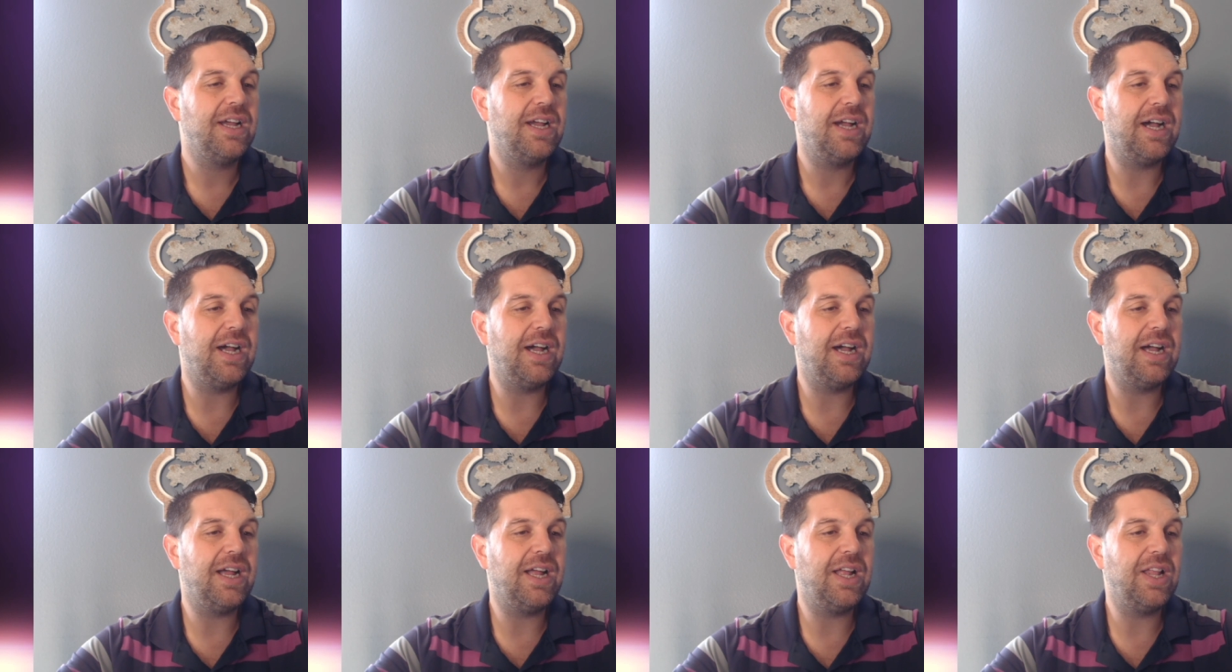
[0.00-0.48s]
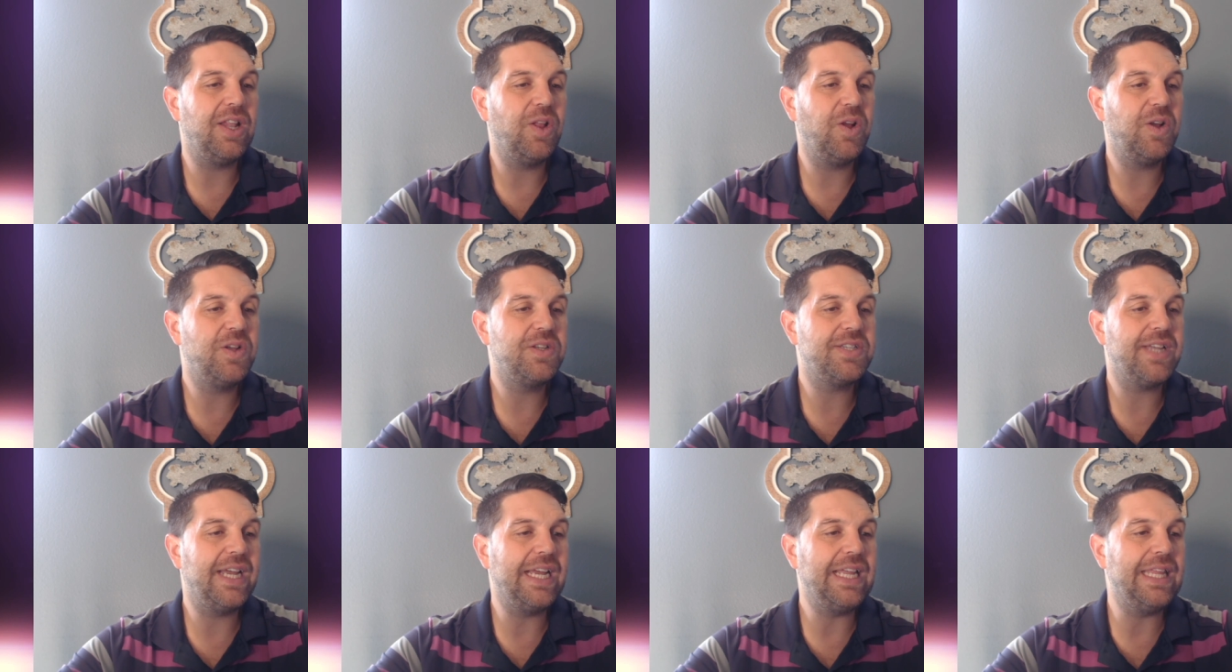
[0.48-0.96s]

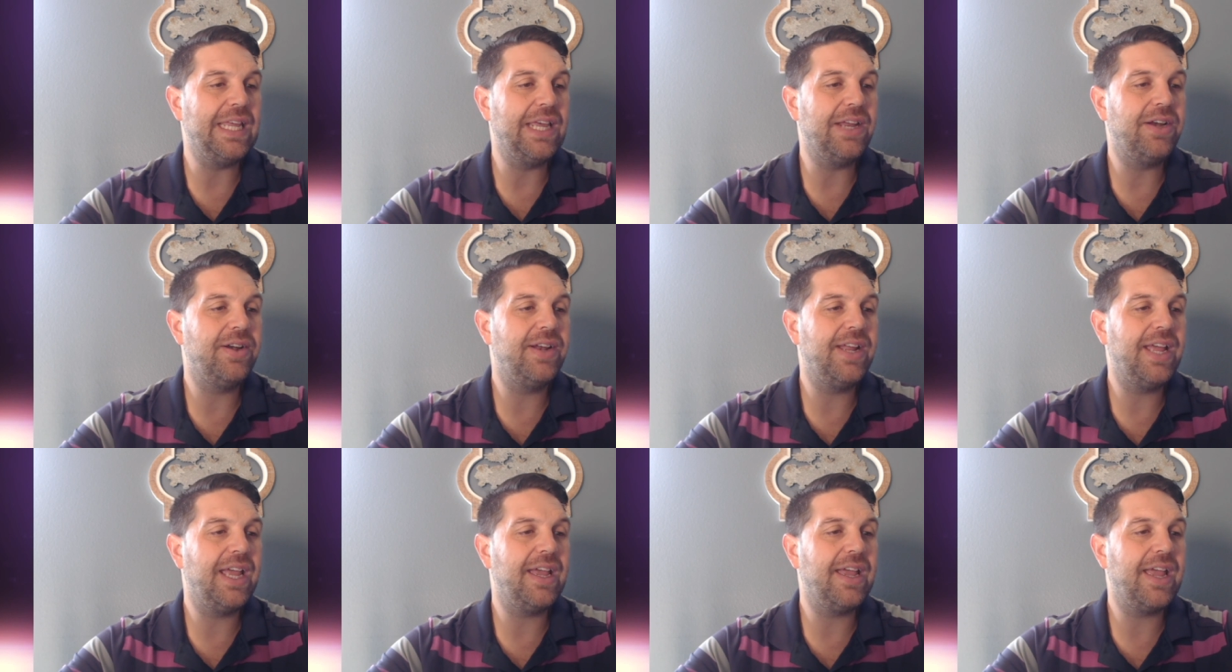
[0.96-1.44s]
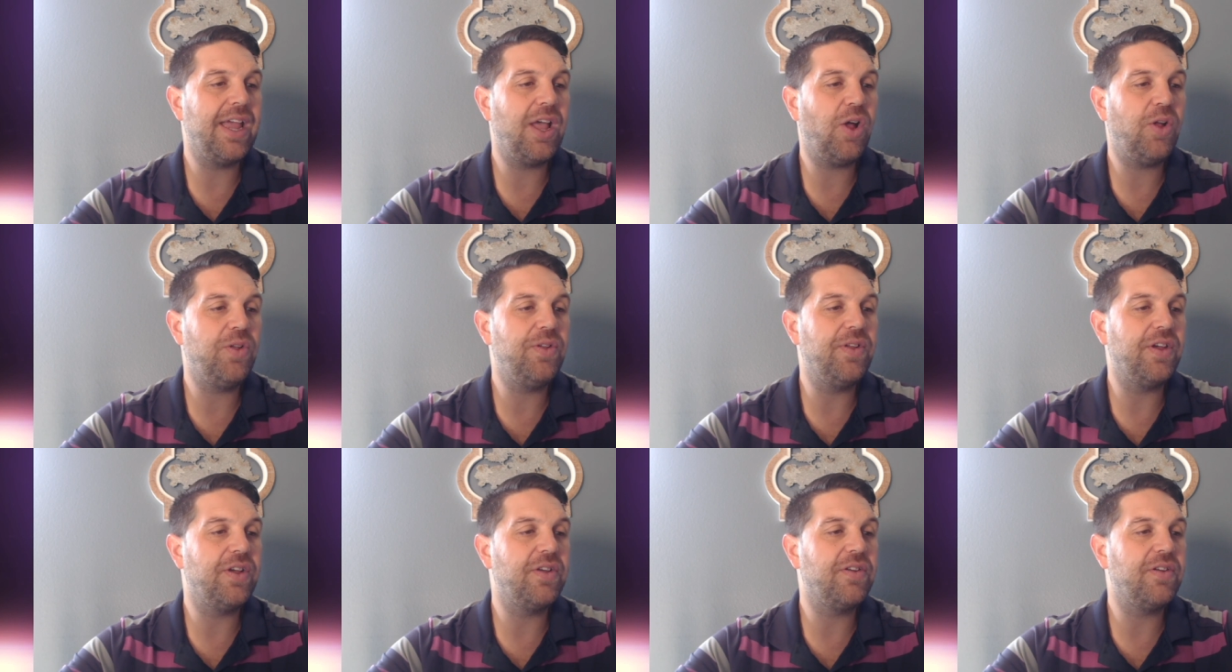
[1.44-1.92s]
Looks like the internet
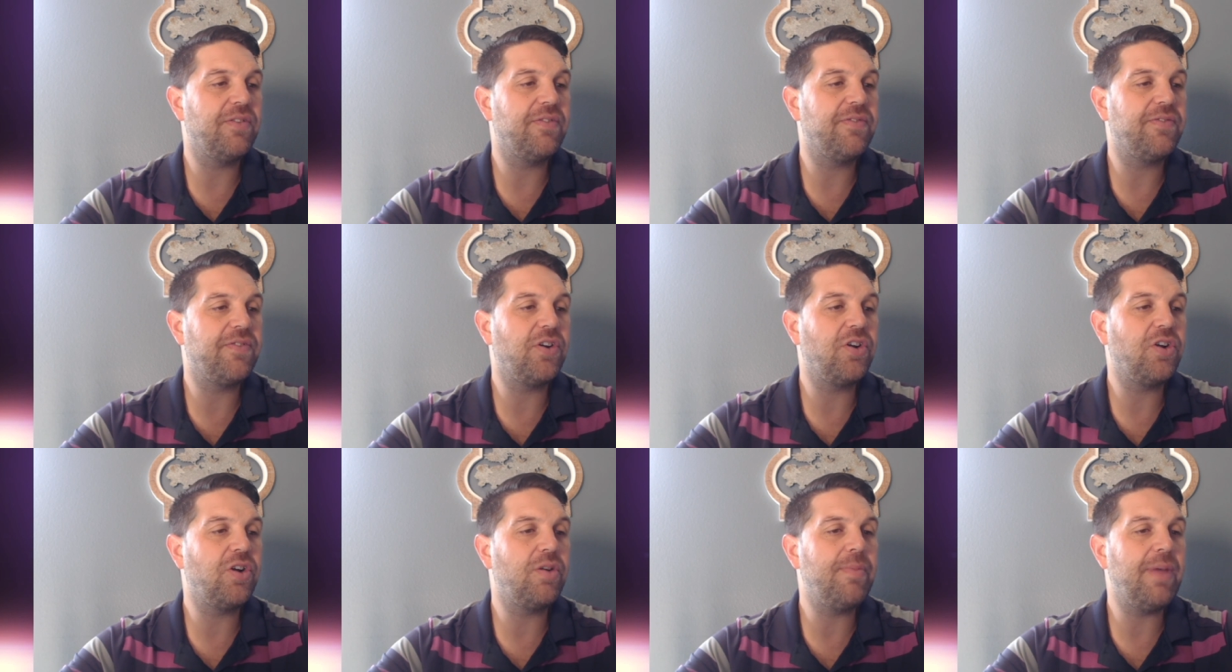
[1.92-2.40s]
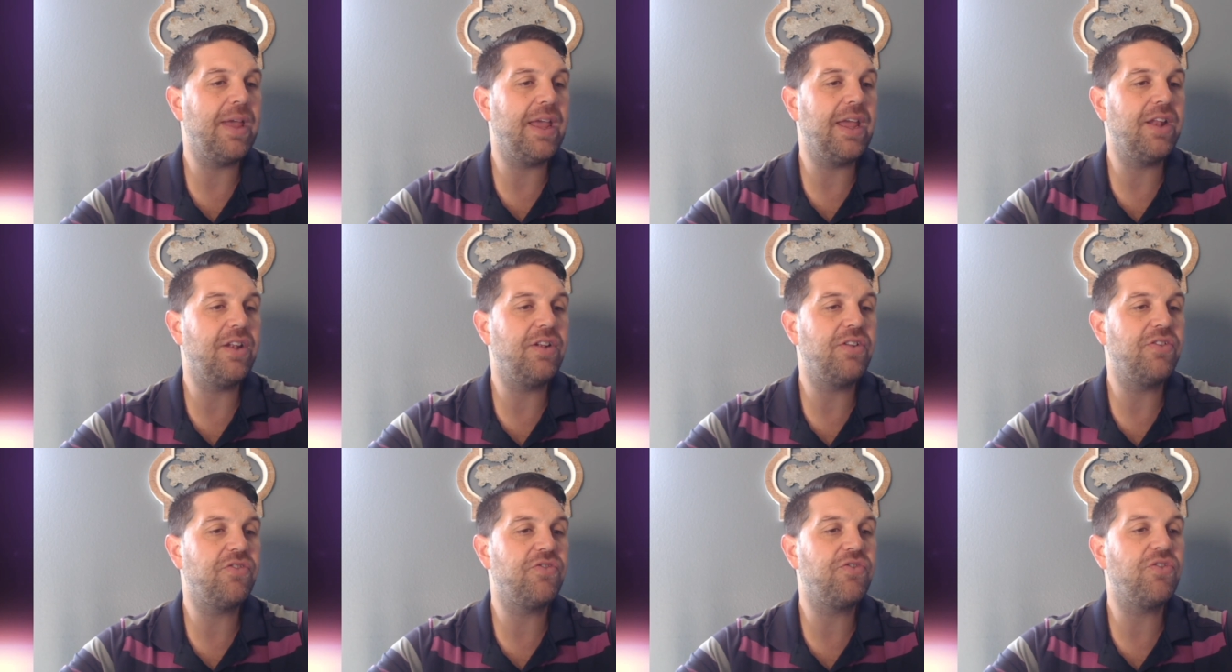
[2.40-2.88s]
held firm
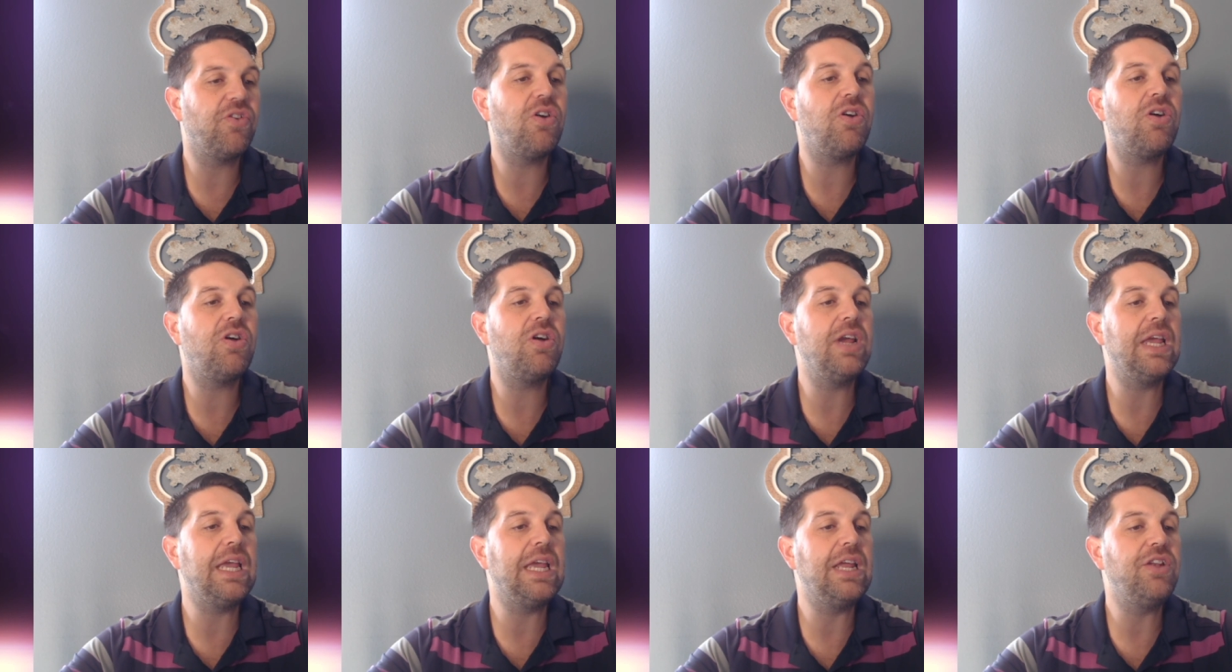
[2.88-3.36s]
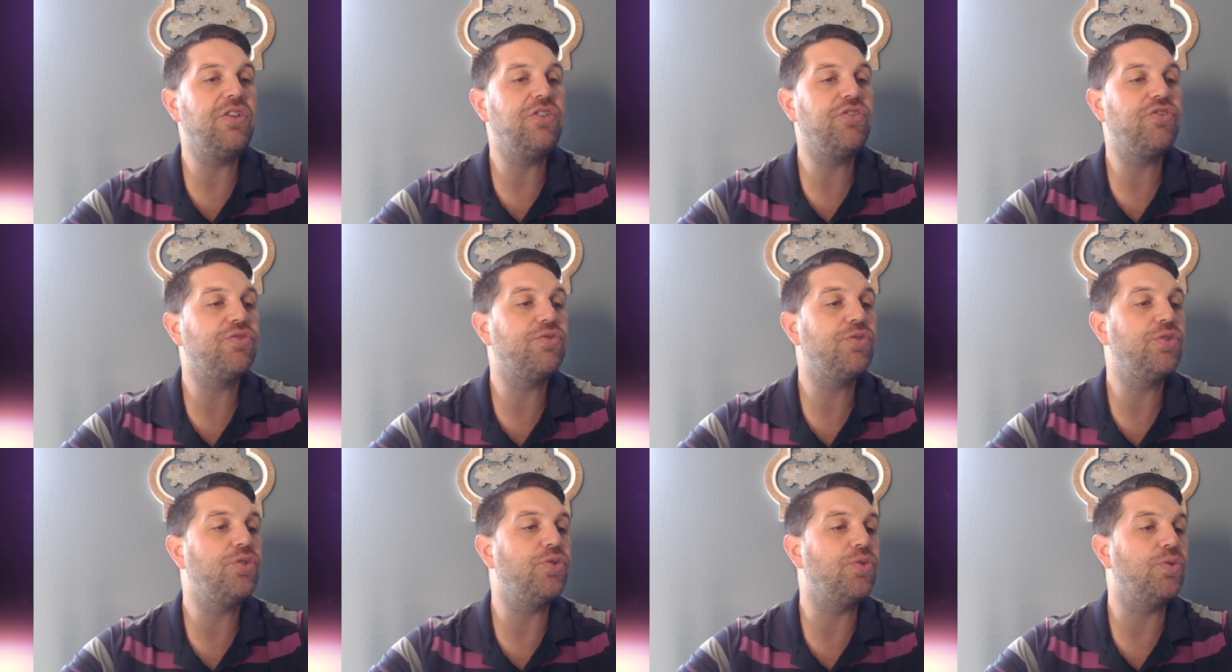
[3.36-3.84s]
and strong and
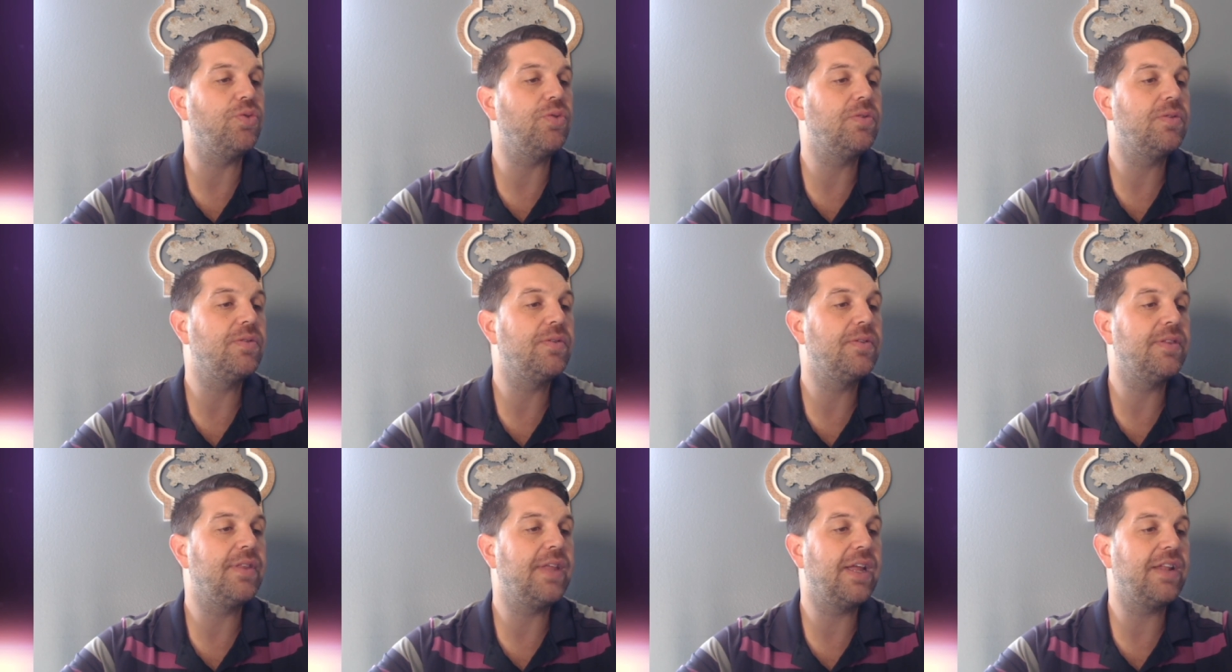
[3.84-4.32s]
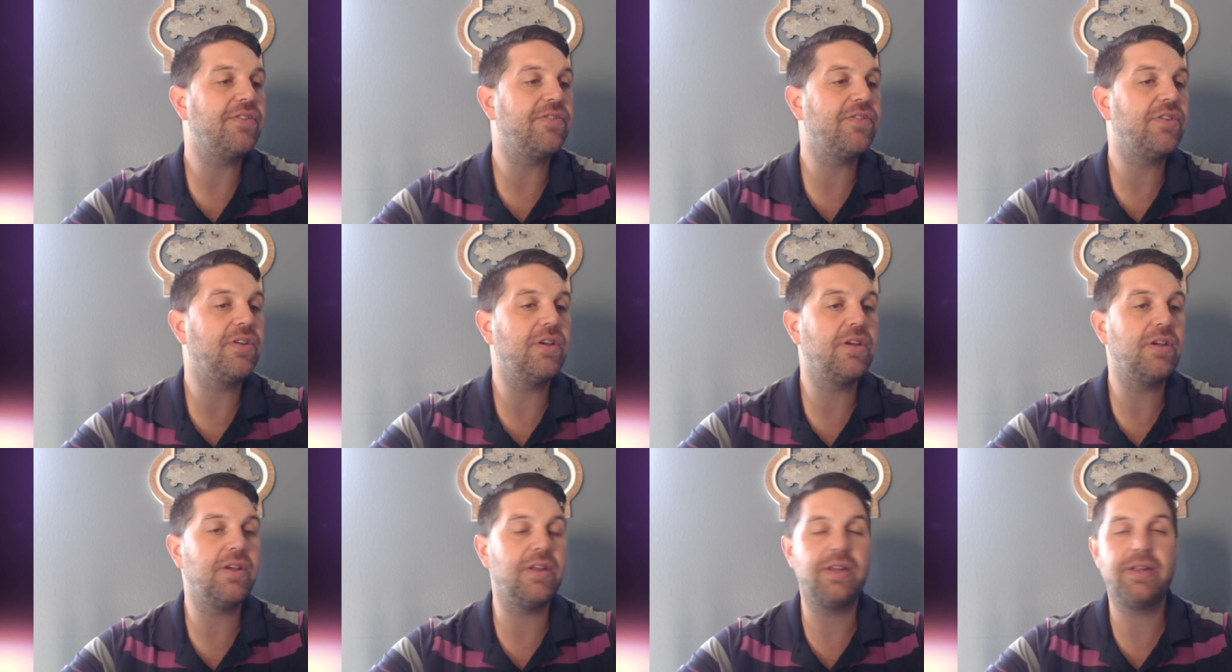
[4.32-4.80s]
true. That's
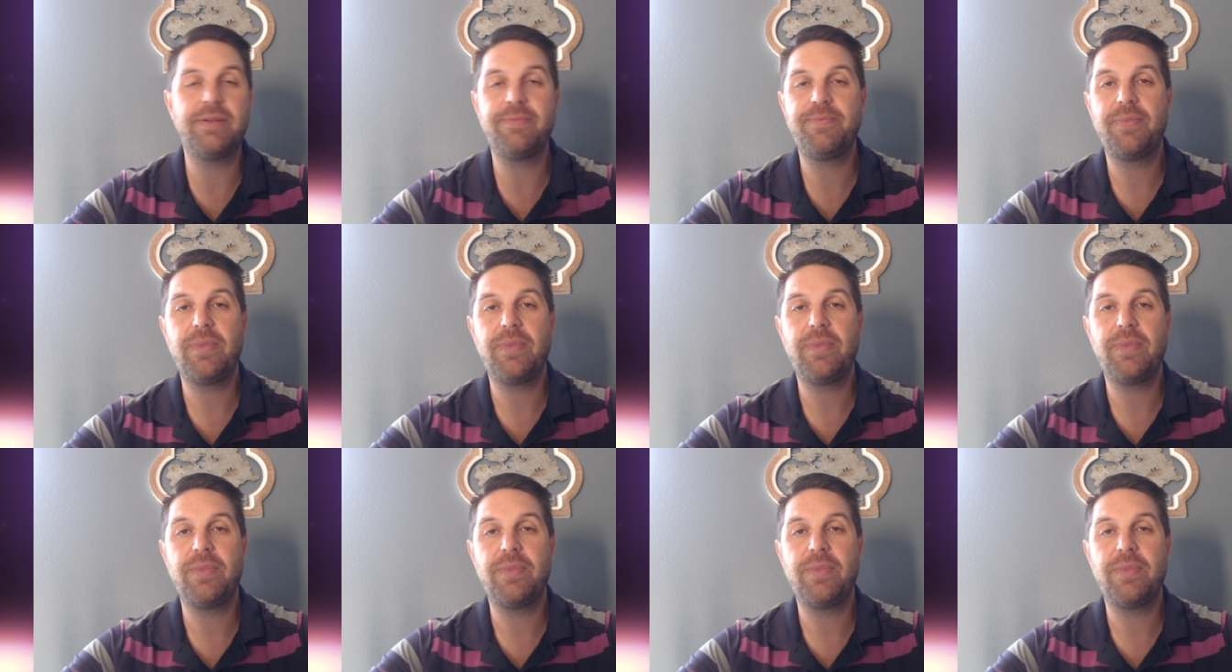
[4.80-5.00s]
good.